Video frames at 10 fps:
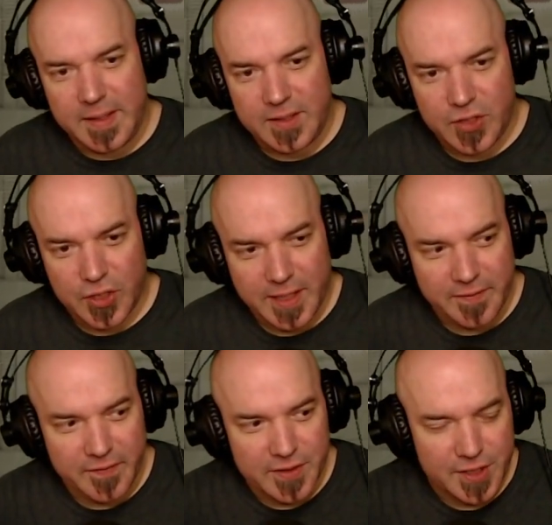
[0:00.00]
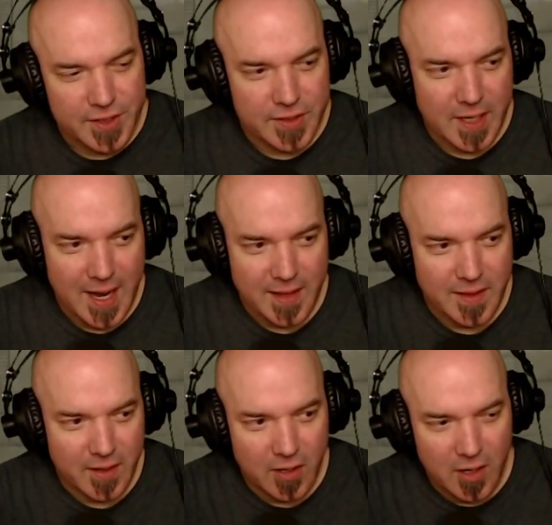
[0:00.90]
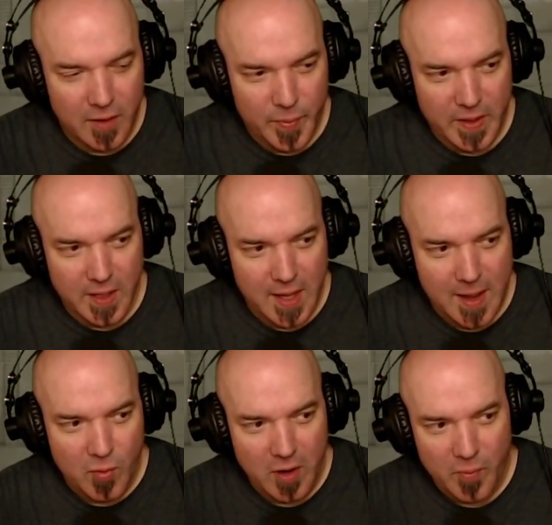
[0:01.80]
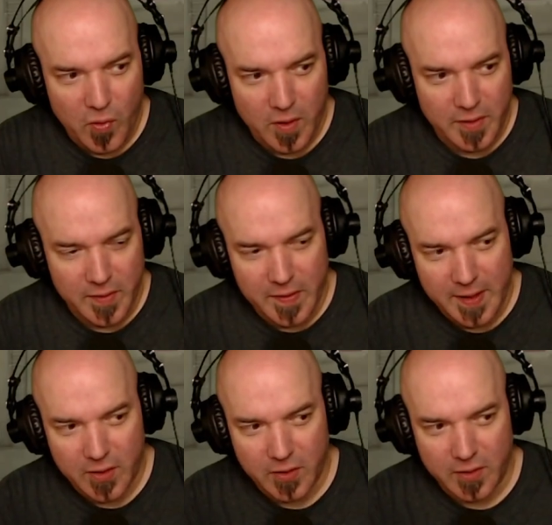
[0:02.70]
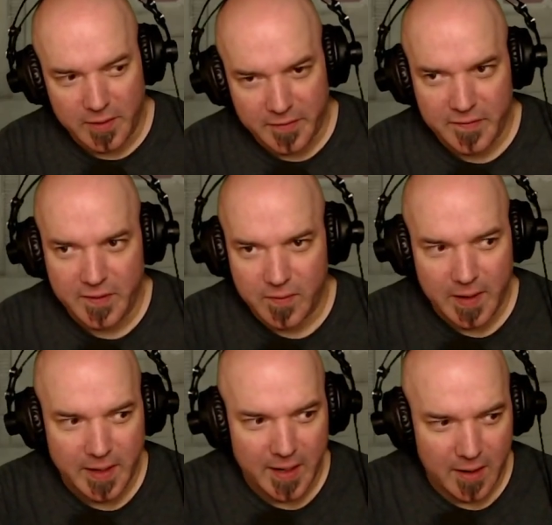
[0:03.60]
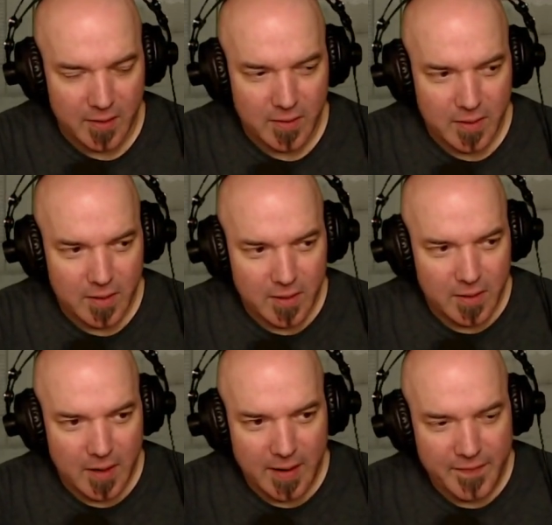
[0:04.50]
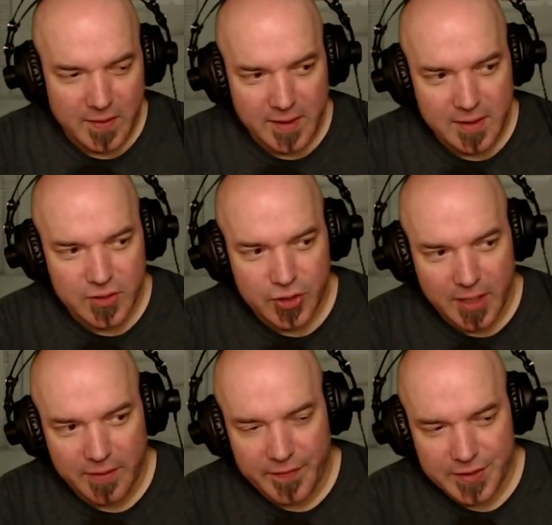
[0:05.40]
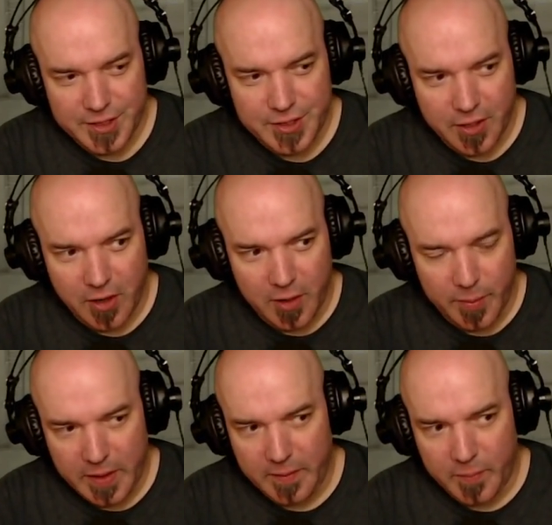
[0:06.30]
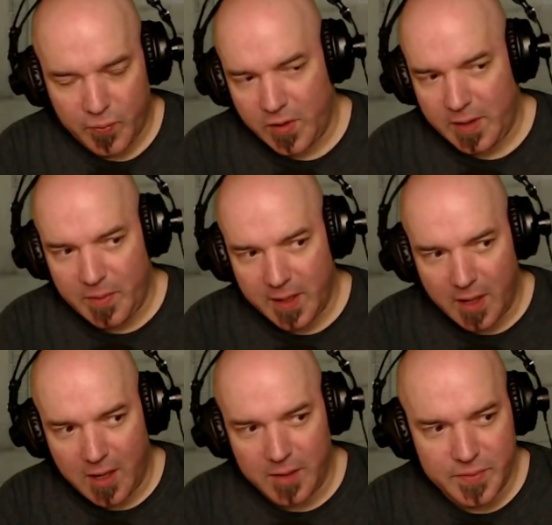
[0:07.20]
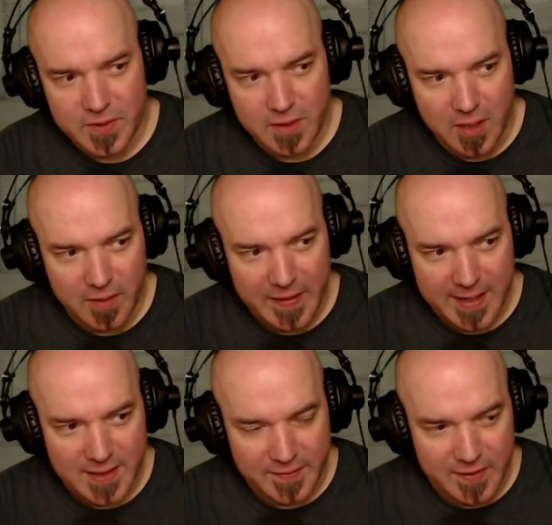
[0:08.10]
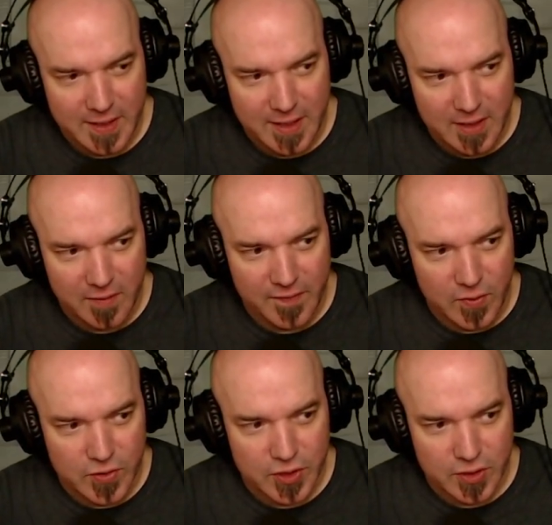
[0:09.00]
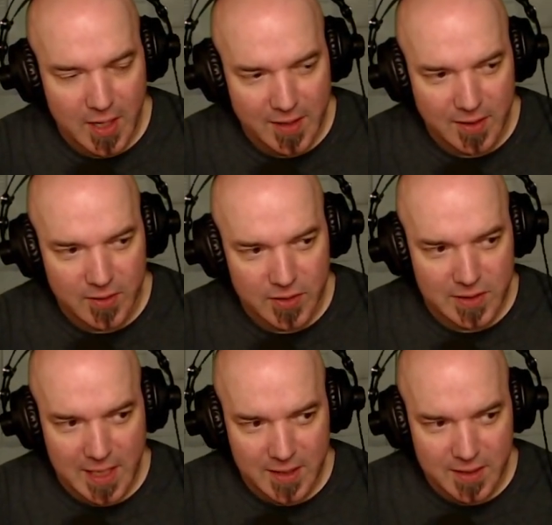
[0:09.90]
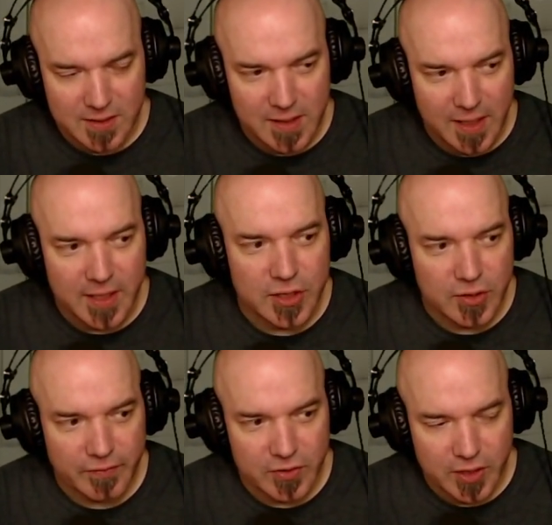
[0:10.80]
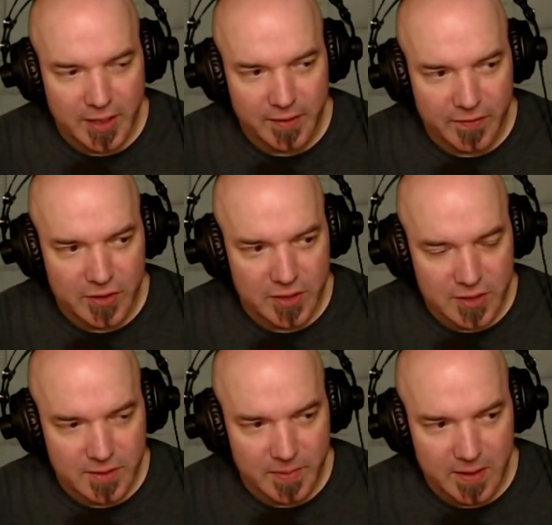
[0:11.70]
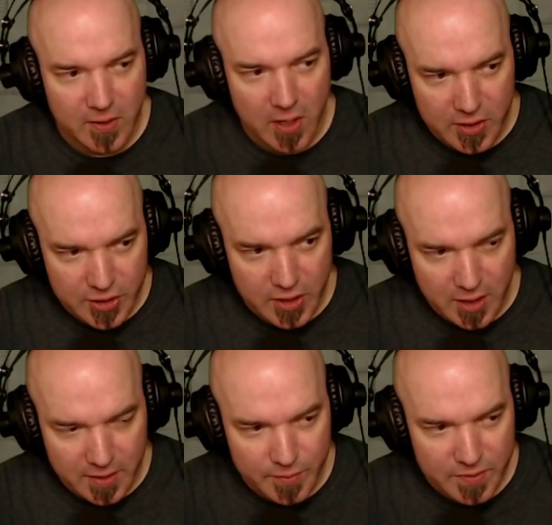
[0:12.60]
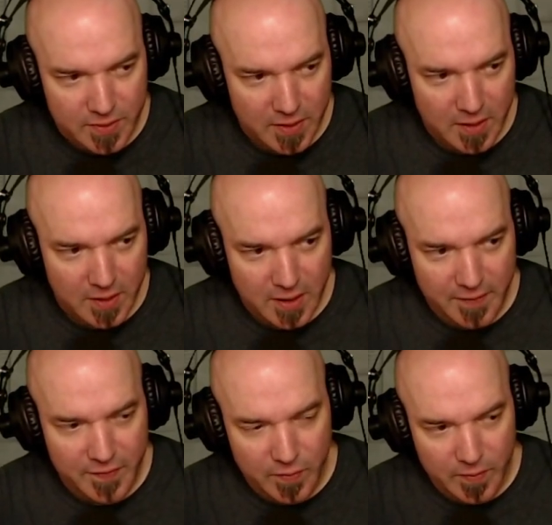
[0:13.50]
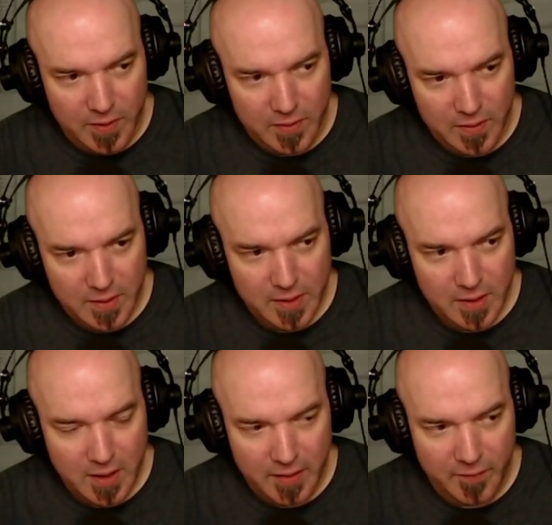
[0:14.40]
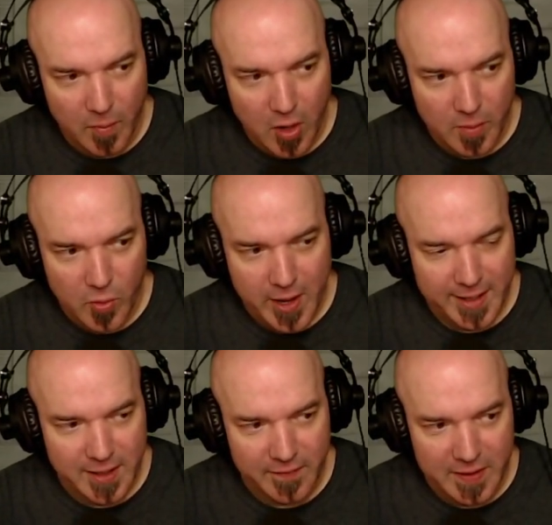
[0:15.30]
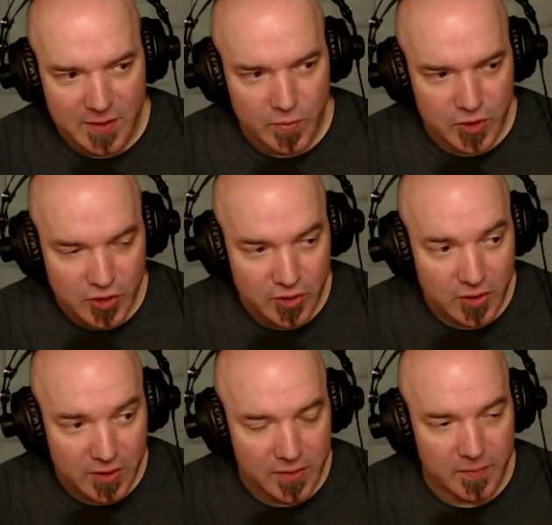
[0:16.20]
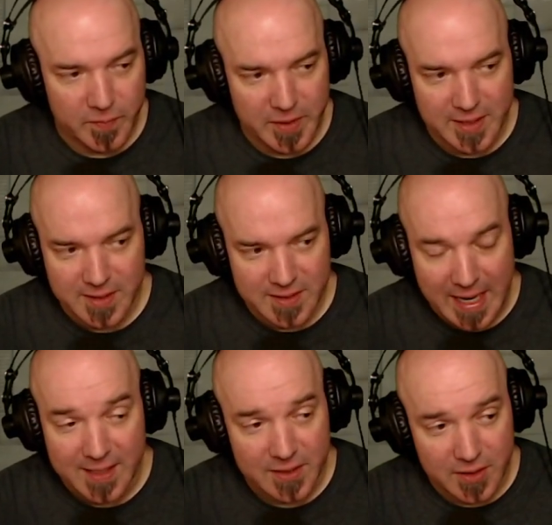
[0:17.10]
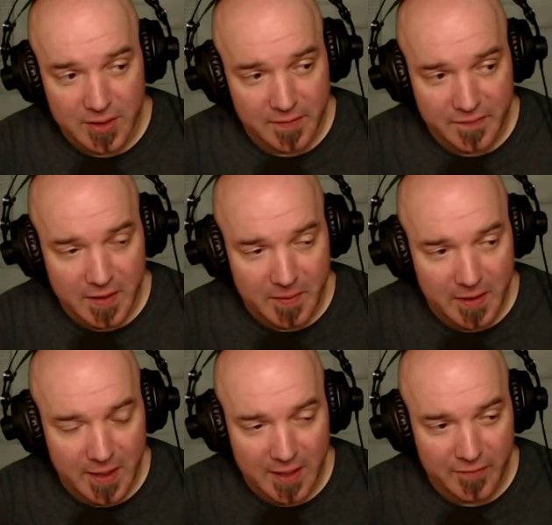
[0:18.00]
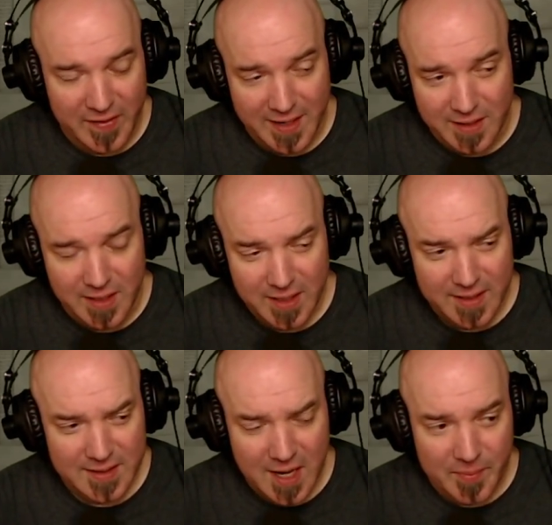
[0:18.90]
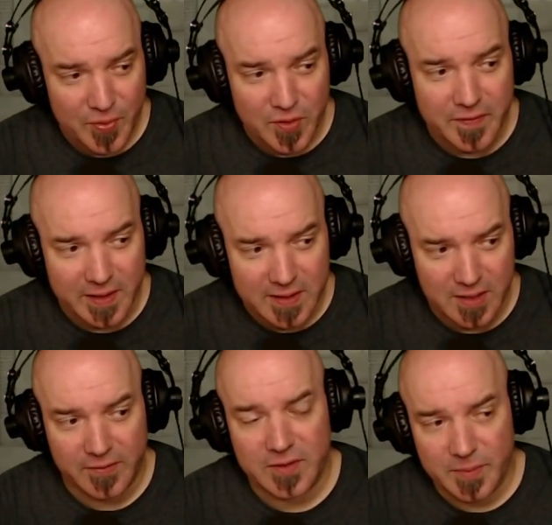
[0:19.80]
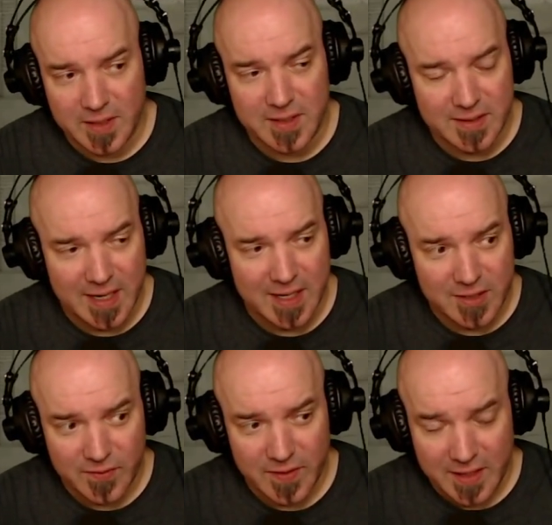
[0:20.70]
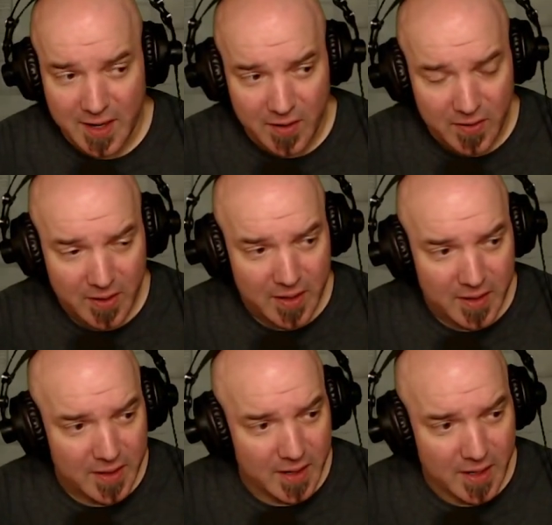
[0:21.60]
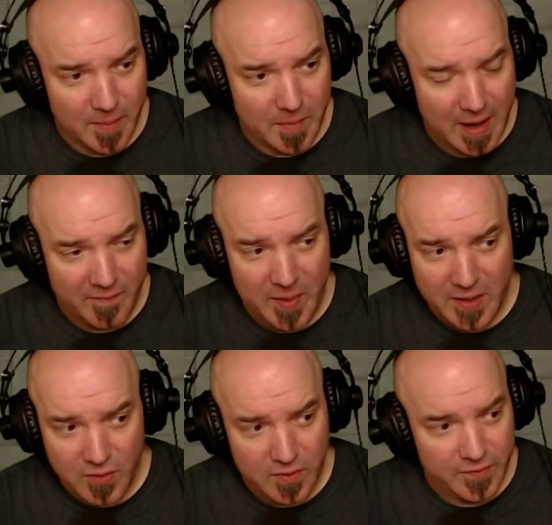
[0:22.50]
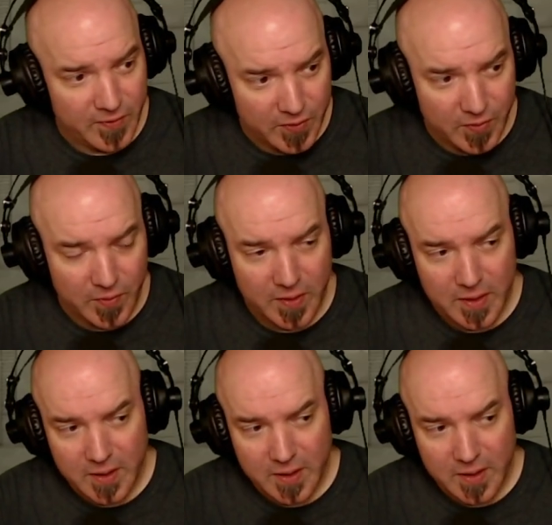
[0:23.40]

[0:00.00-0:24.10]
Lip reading: These trade divisions, I think, are going to be a lot more important than they currently feel right now. I feel like these trade divisions are going to be pretty big hubs of activity in the future. I think they're setting the stage for trade divisions to be larger hubs, if you will, of multiple activities, which could be a disaster at the very beginning. In fact, it's kind of proving itself to be a disaster right now. I've been to a few,